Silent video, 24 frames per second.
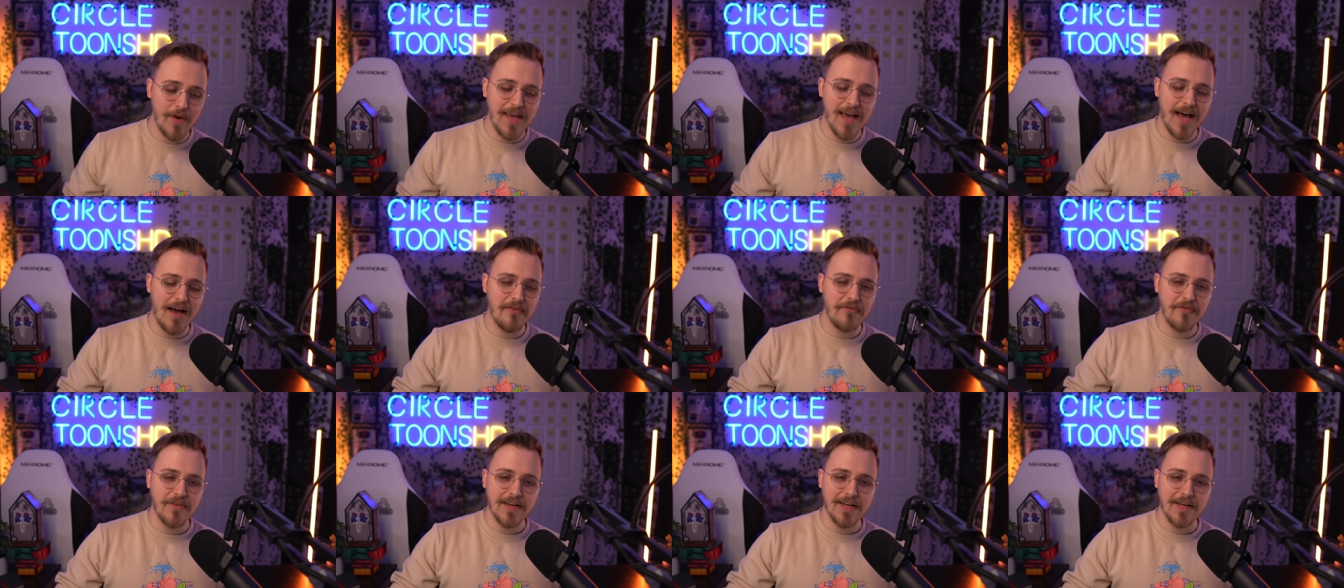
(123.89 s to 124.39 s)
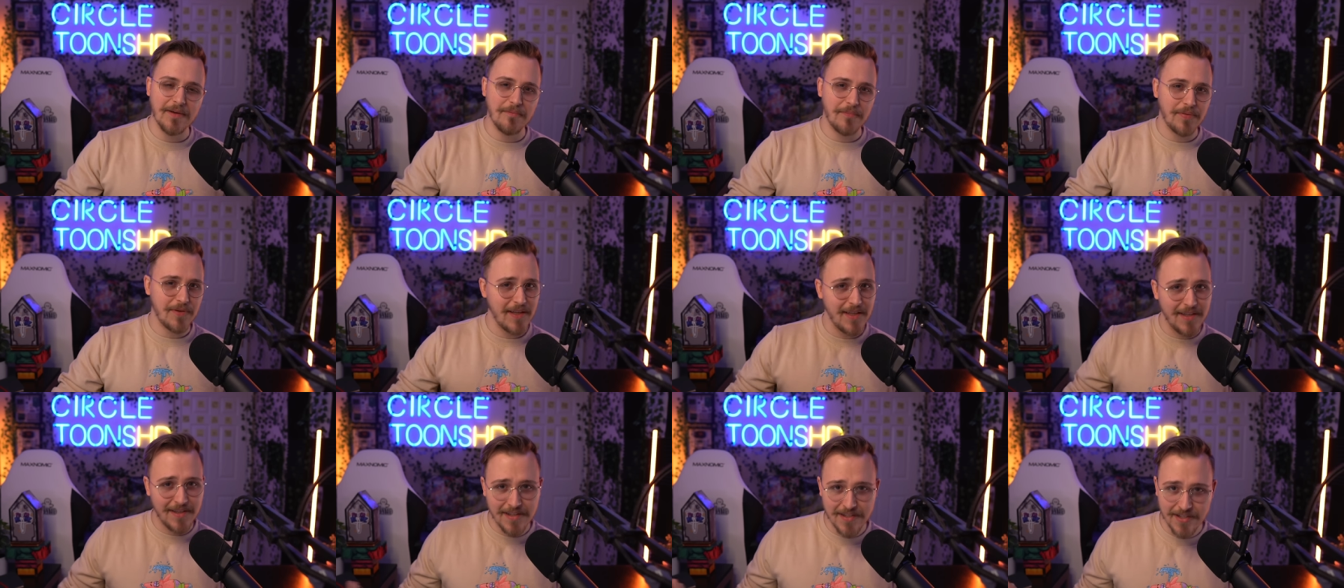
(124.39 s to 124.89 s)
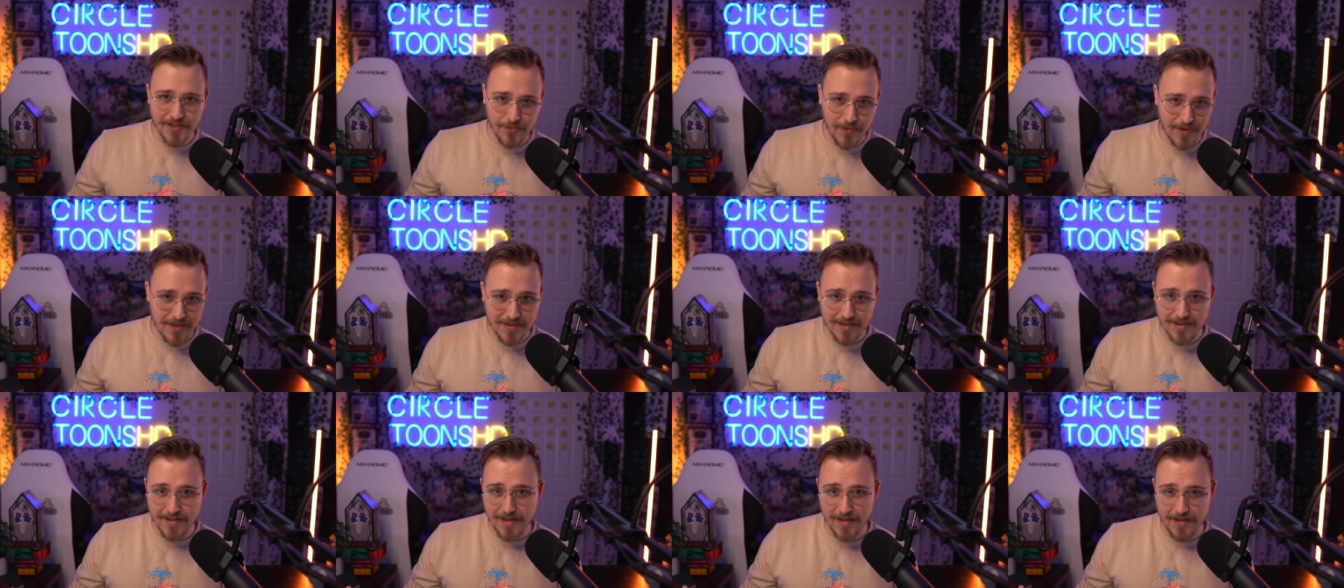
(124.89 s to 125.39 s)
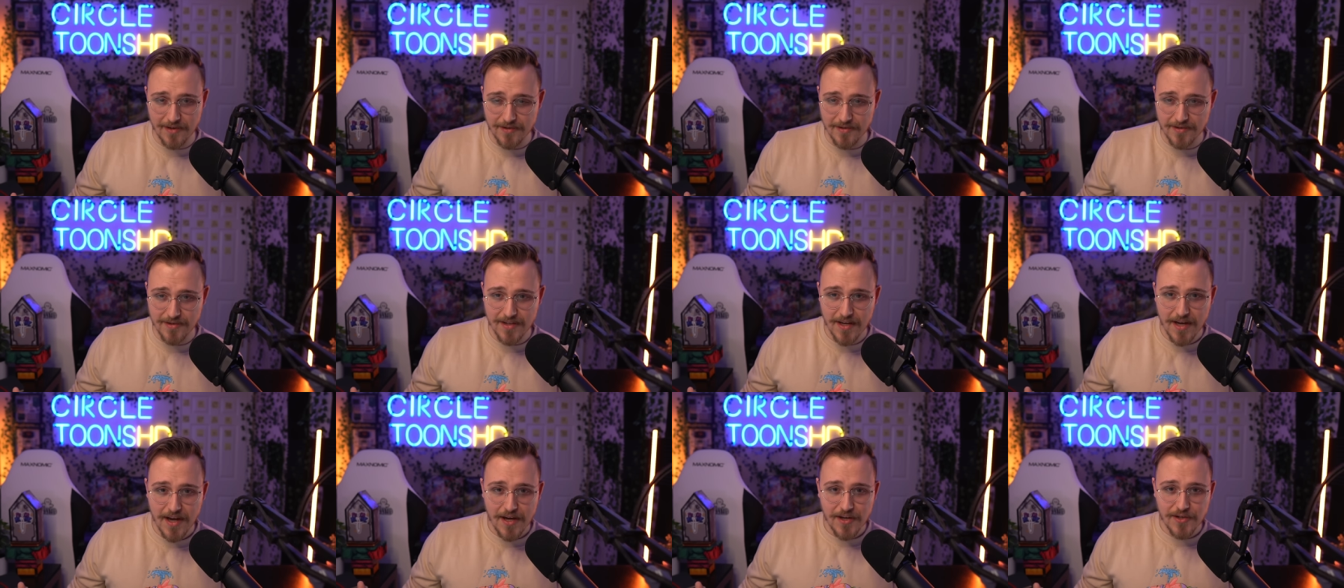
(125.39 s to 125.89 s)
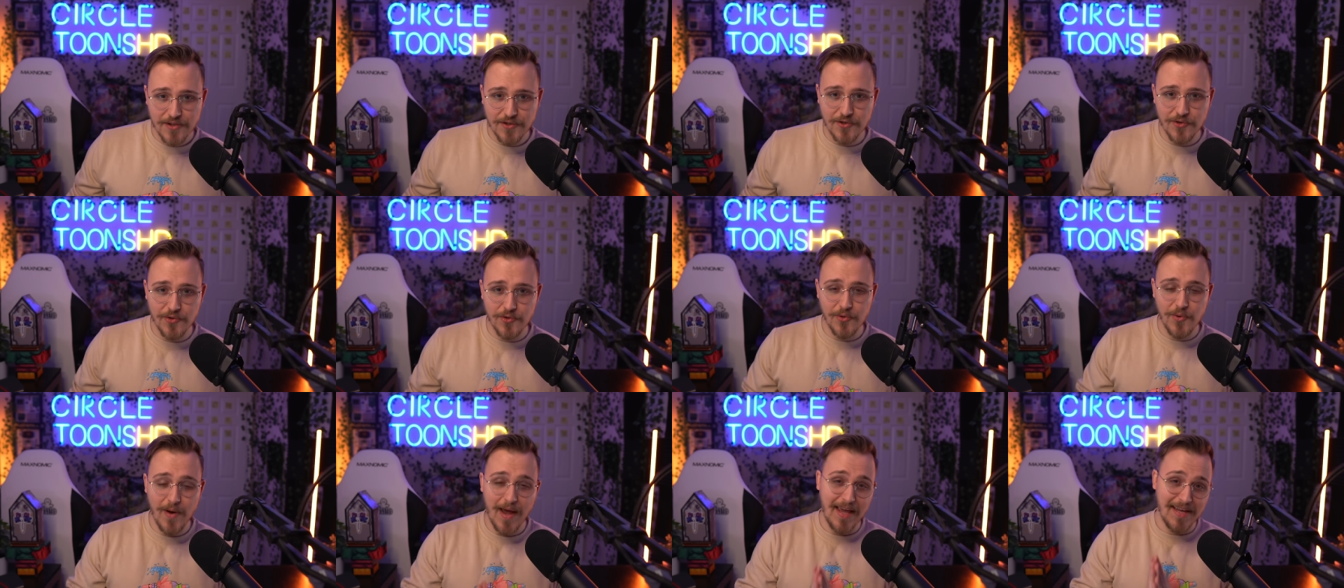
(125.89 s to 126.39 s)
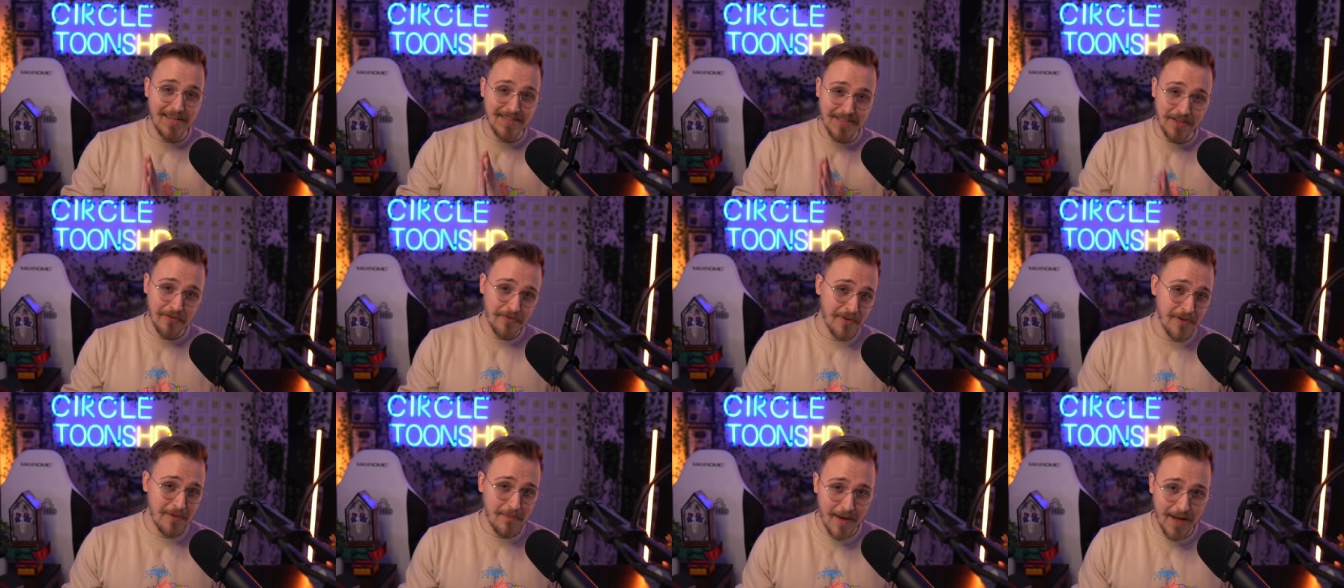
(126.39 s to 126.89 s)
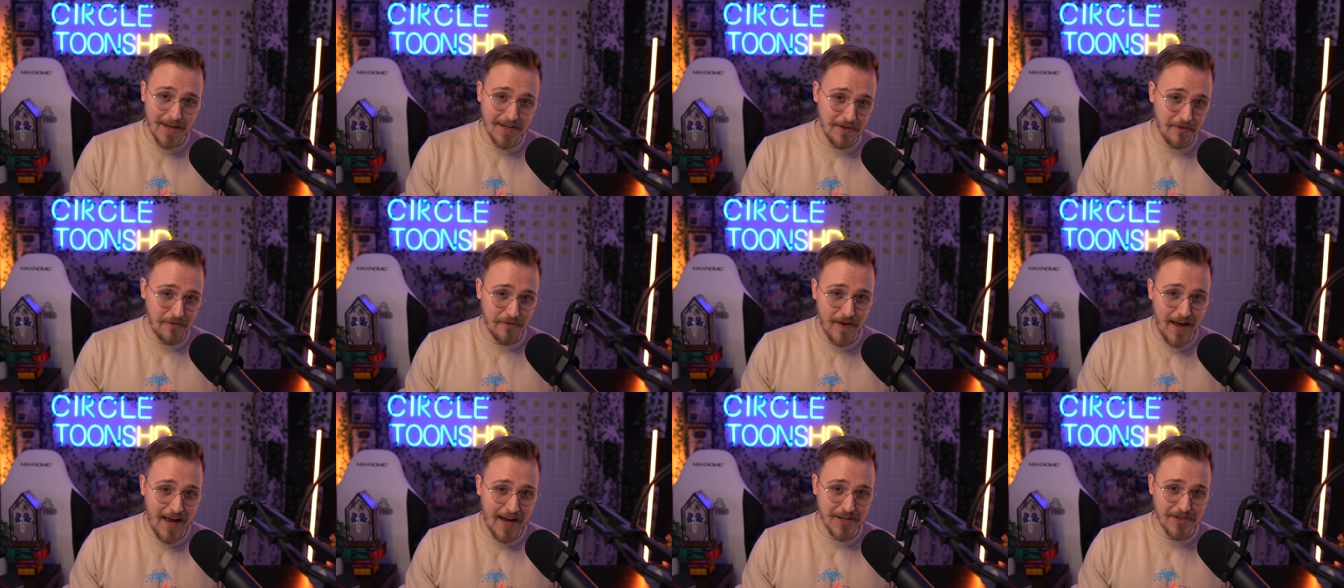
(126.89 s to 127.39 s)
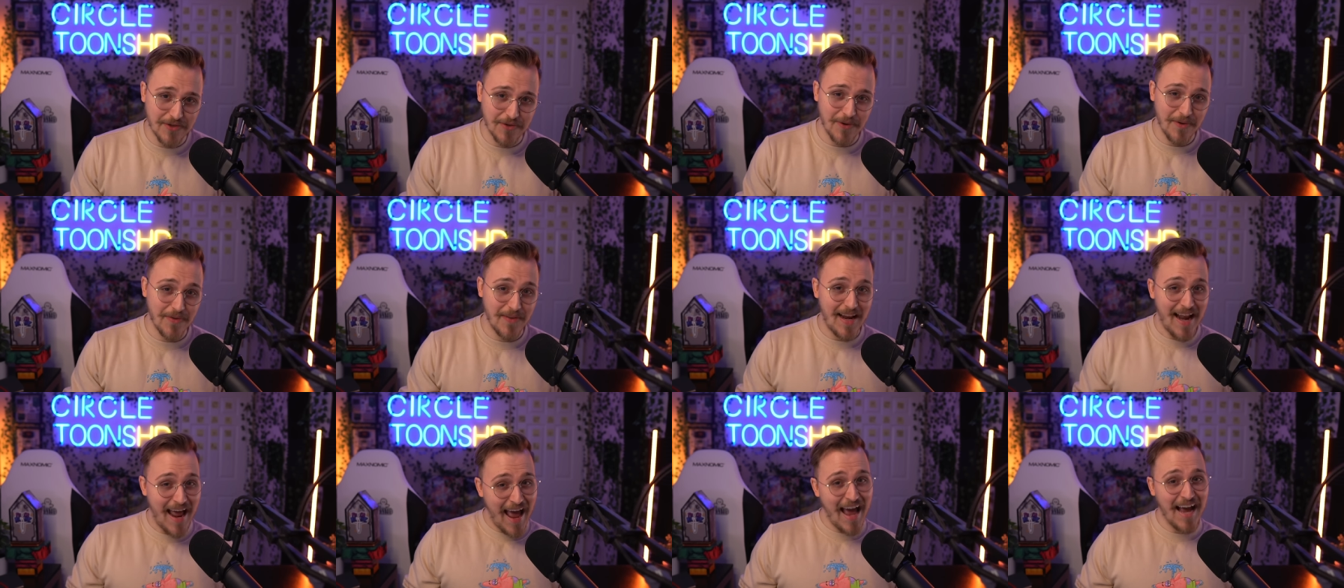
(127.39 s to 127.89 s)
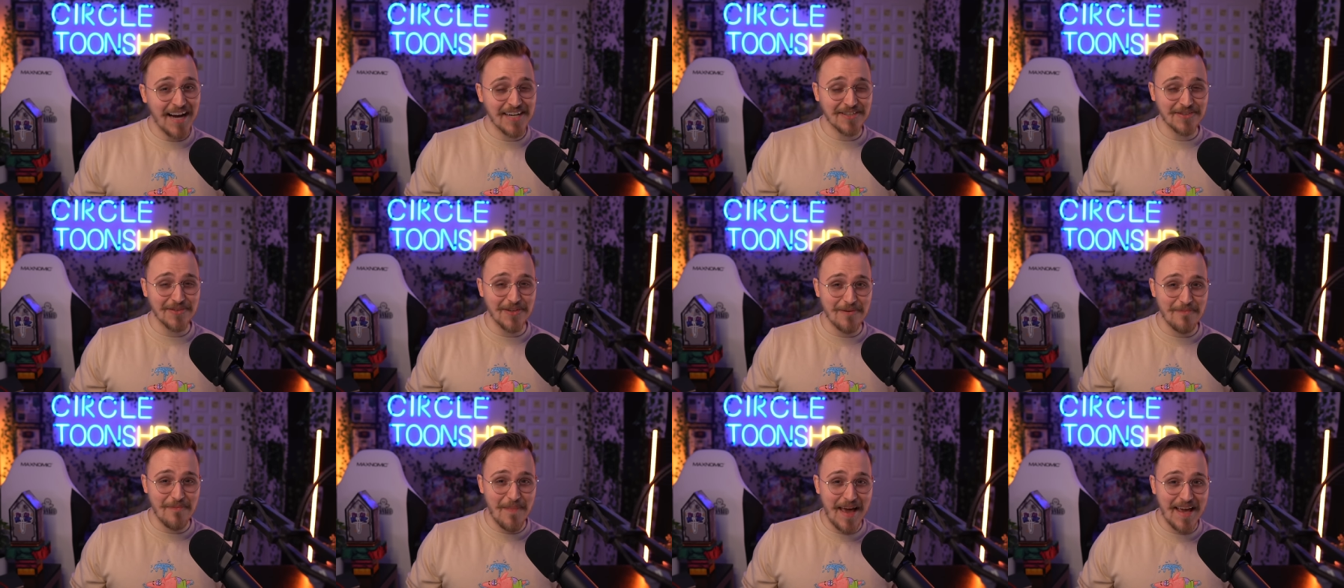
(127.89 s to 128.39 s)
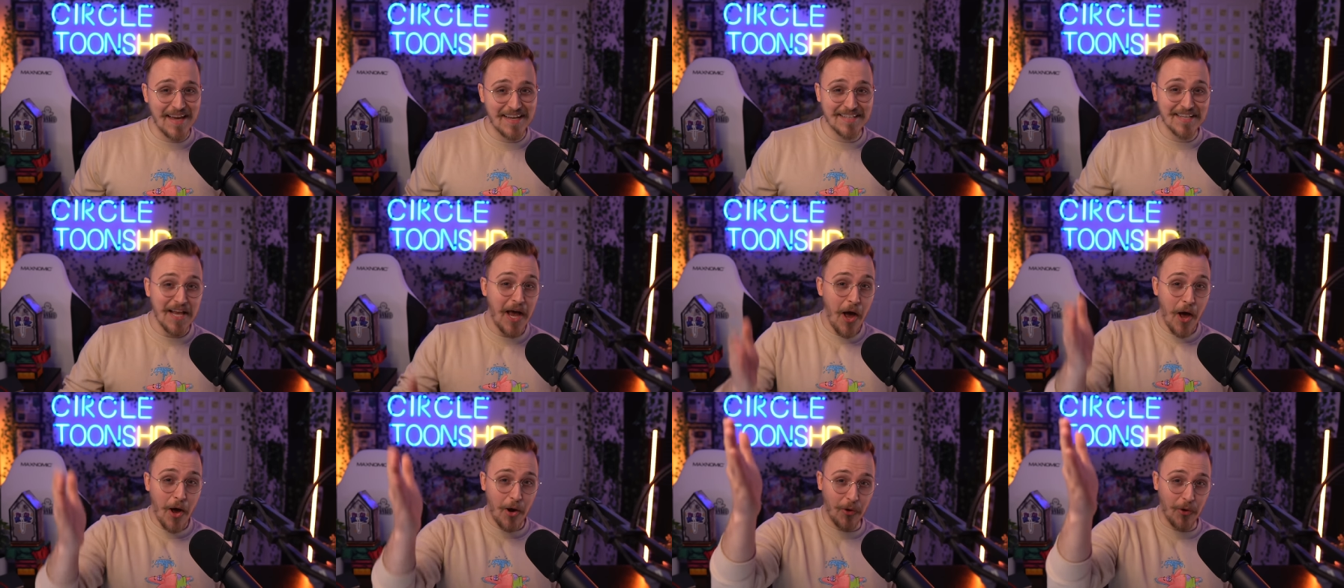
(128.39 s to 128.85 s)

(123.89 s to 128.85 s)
we have completely switched gears to a different manufacturer that actually makes